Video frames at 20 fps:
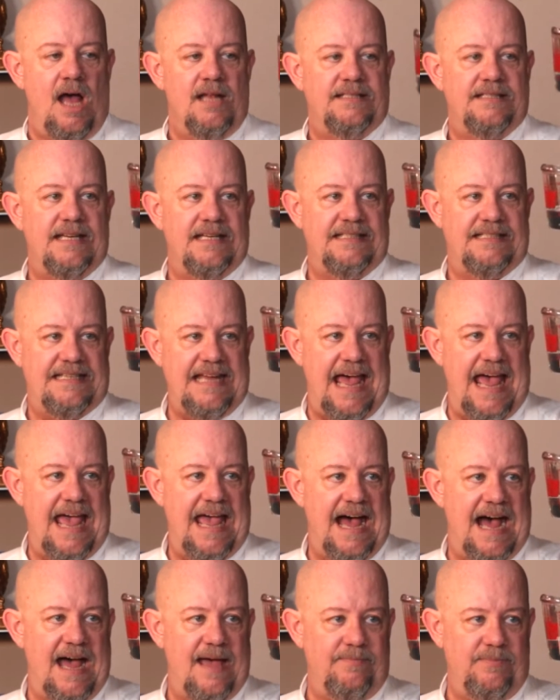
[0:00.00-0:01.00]

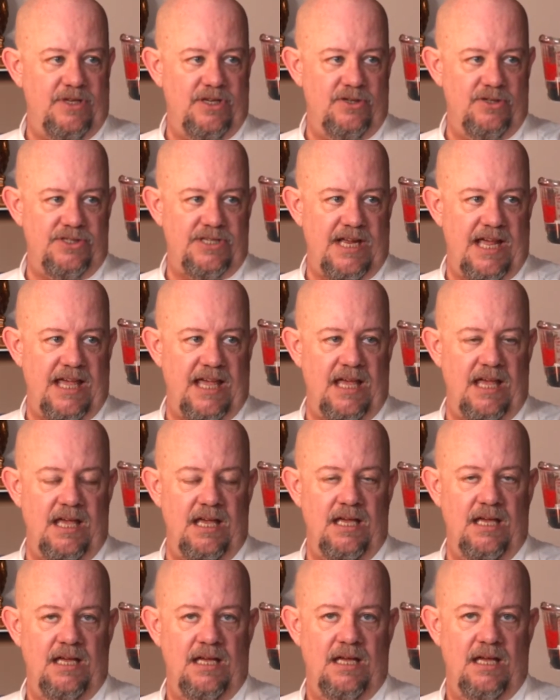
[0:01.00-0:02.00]
Today I'm using
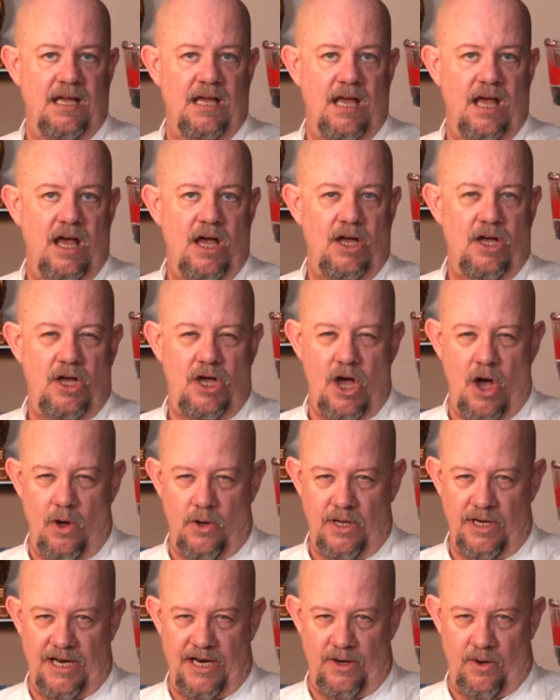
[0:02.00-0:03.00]

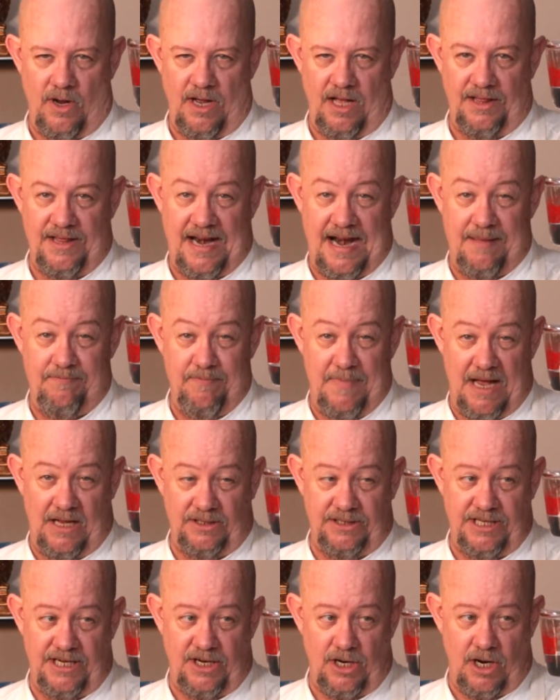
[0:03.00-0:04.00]
coconut oil that I
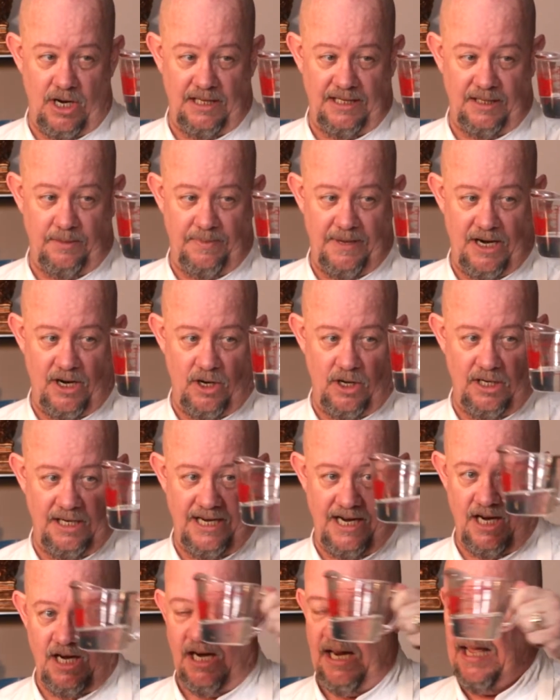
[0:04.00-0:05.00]
melted a little bit
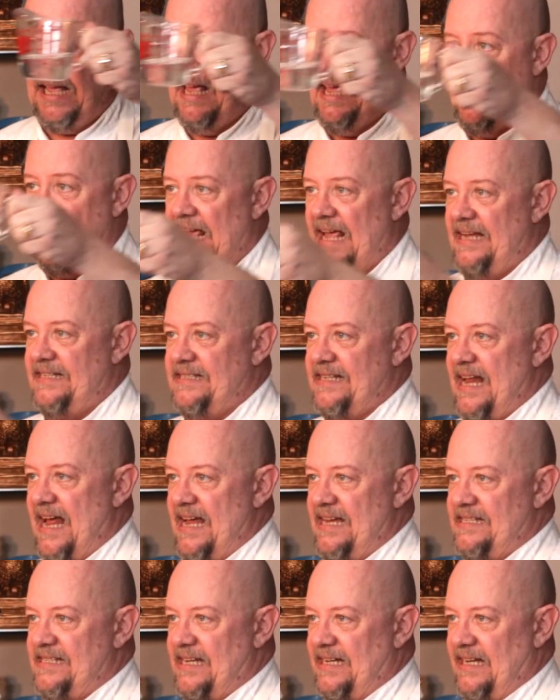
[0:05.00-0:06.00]
earlier. It's
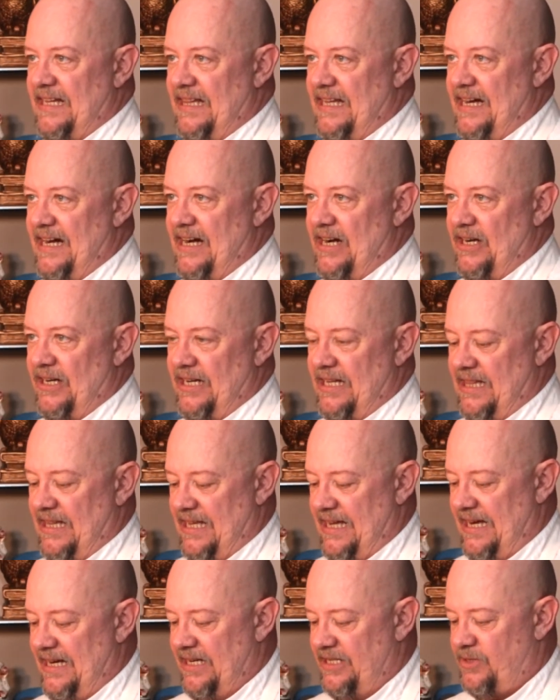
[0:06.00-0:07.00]
nice and clear and
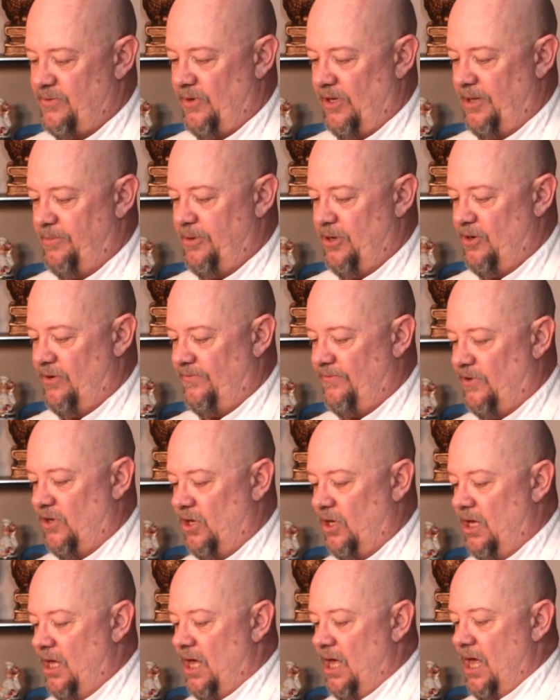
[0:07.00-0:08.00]
clean. It's really
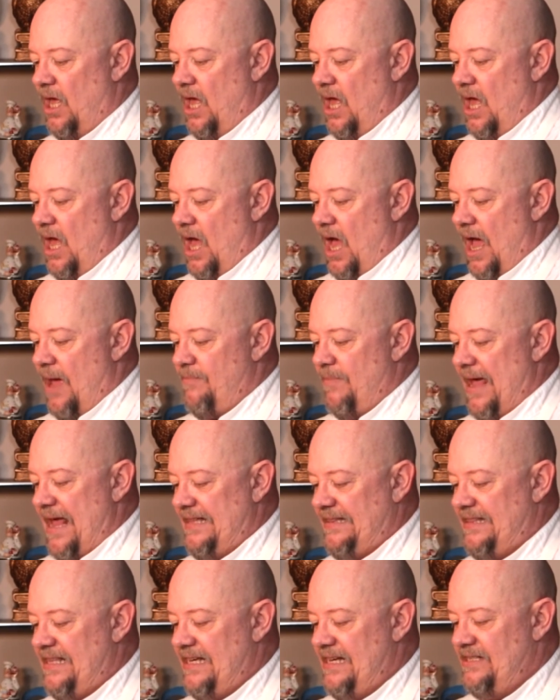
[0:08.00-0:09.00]
beautiful. I
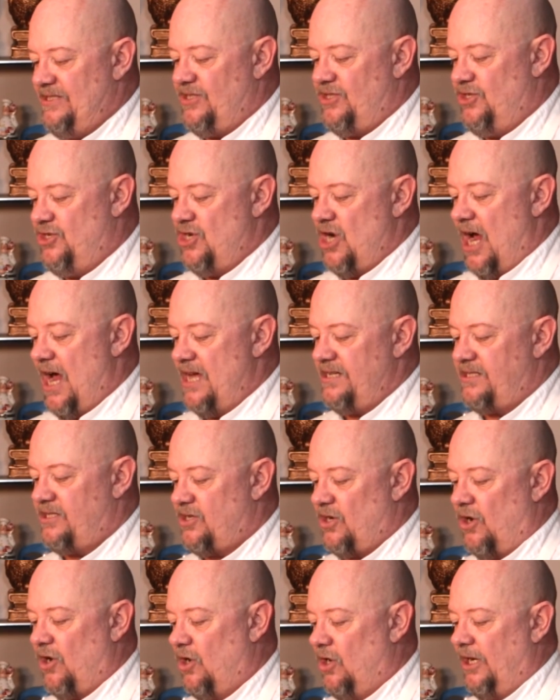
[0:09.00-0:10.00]
made these just
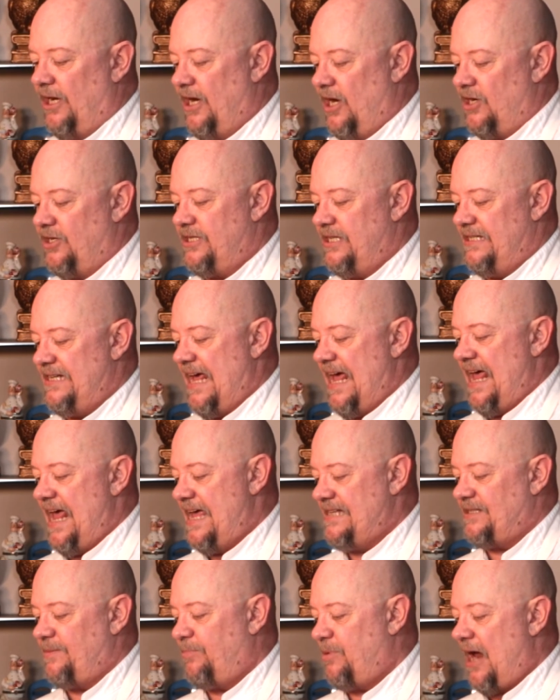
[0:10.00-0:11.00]
earlier today
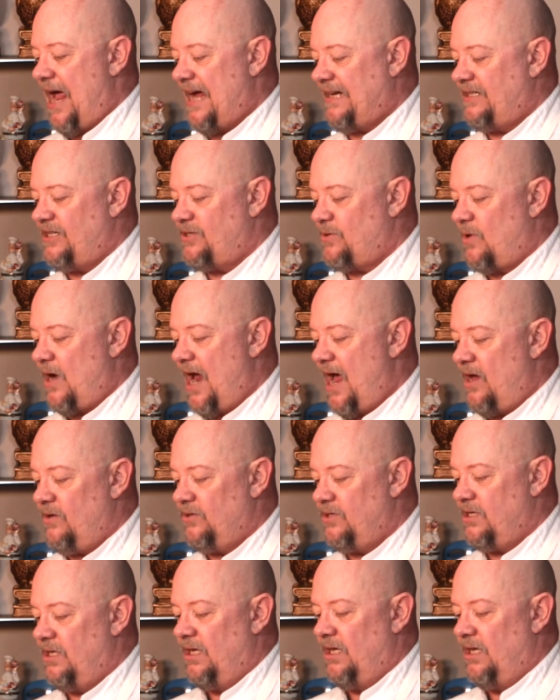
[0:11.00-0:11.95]
as a practice round.